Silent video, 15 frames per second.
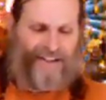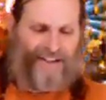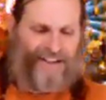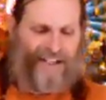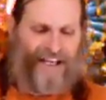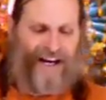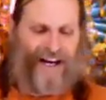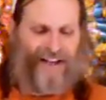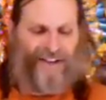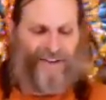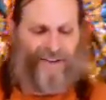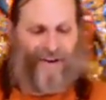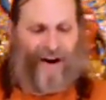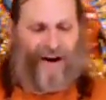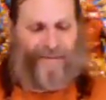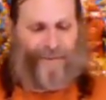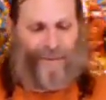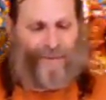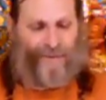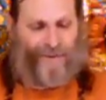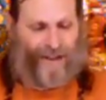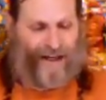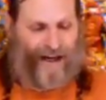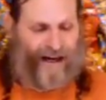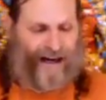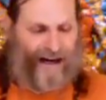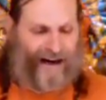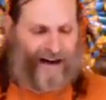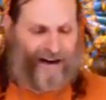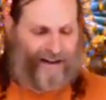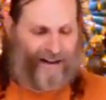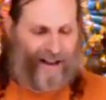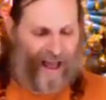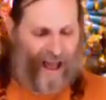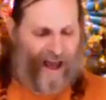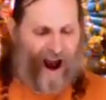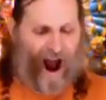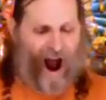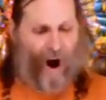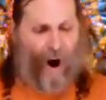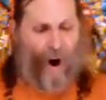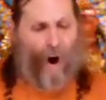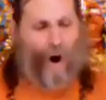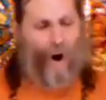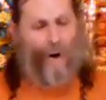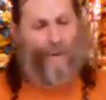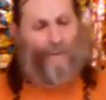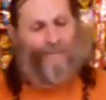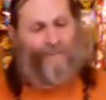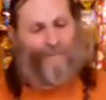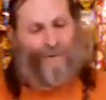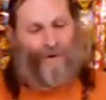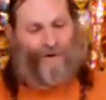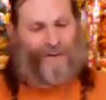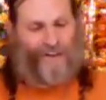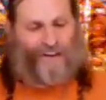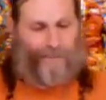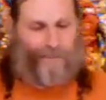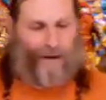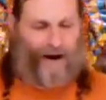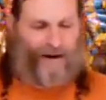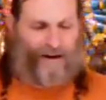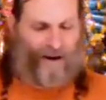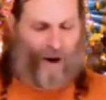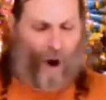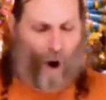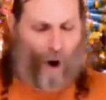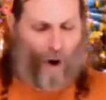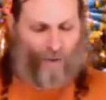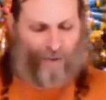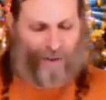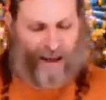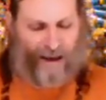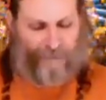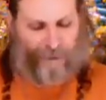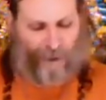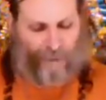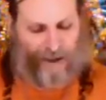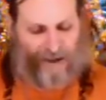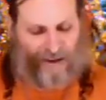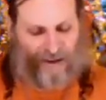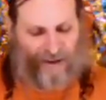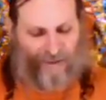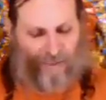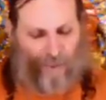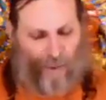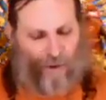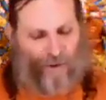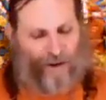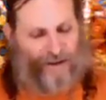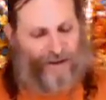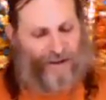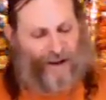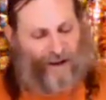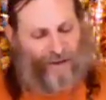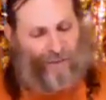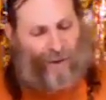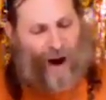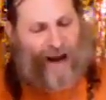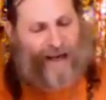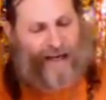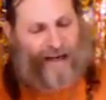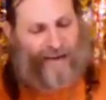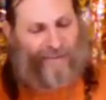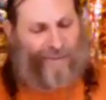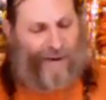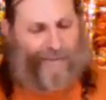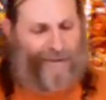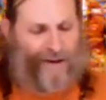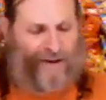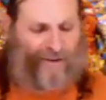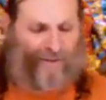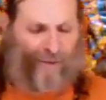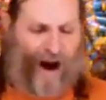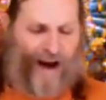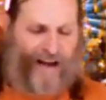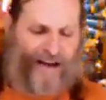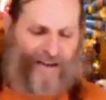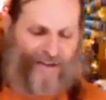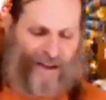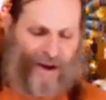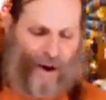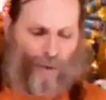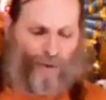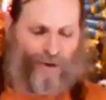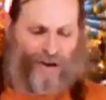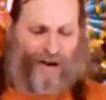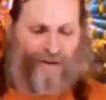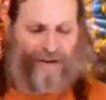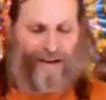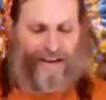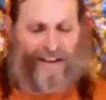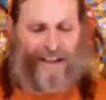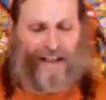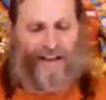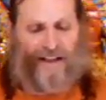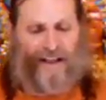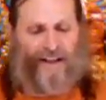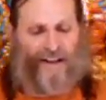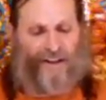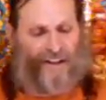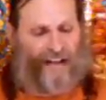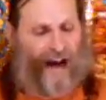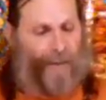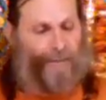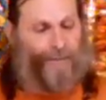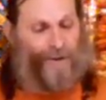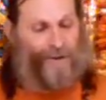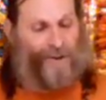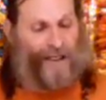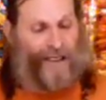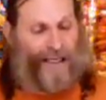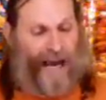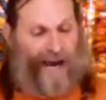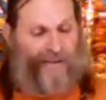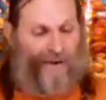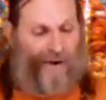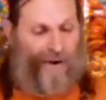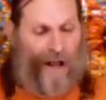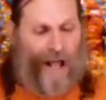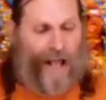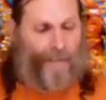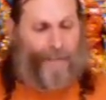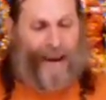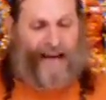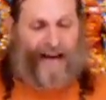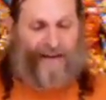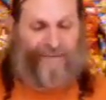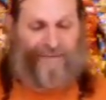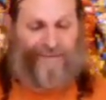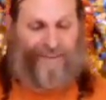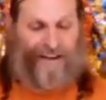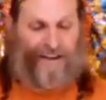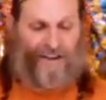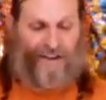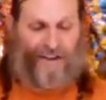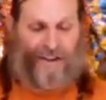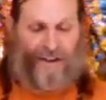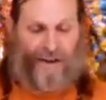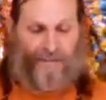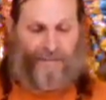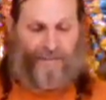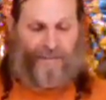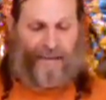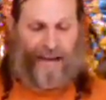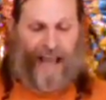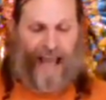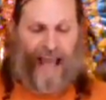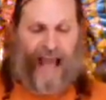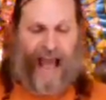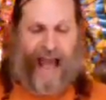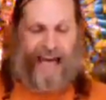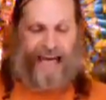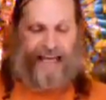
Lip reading: the Astra Puja. Om, first among all the implements of war is the trident. From the trident, the ocean of existence comes together. Make a fist and